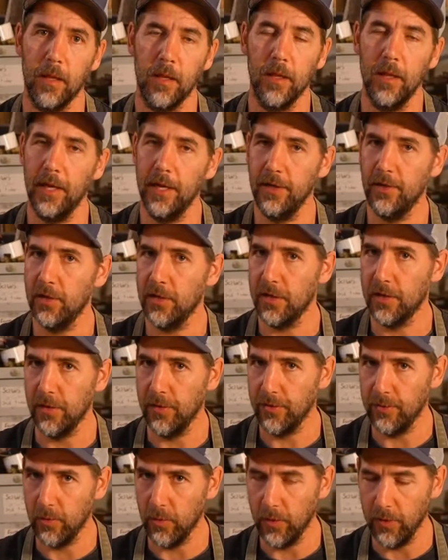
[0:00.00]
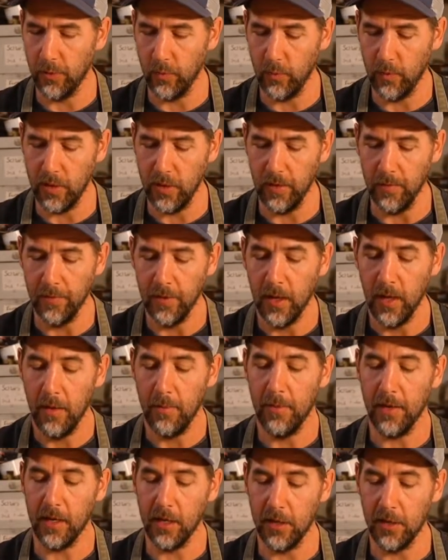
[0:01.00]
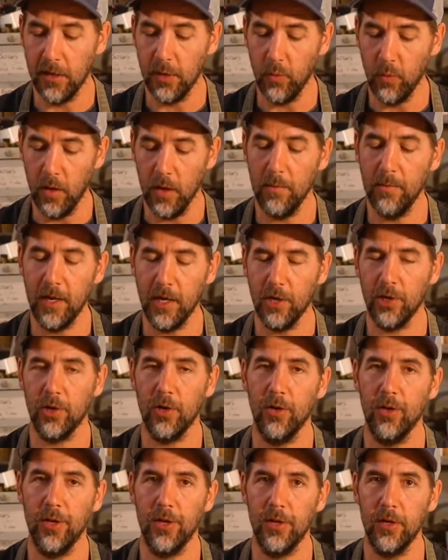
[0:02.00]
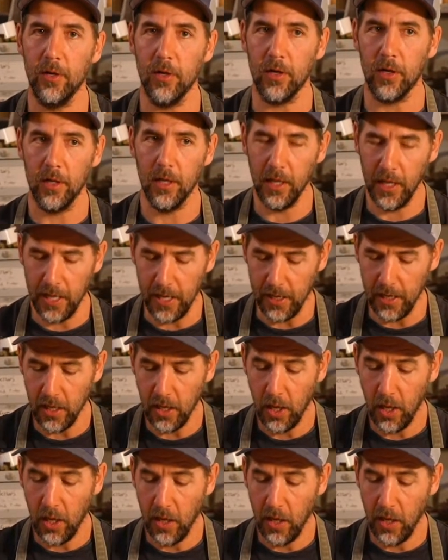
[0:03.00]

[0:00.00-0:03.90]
clay just to throw on the wheel, because you want to make sure that your clay,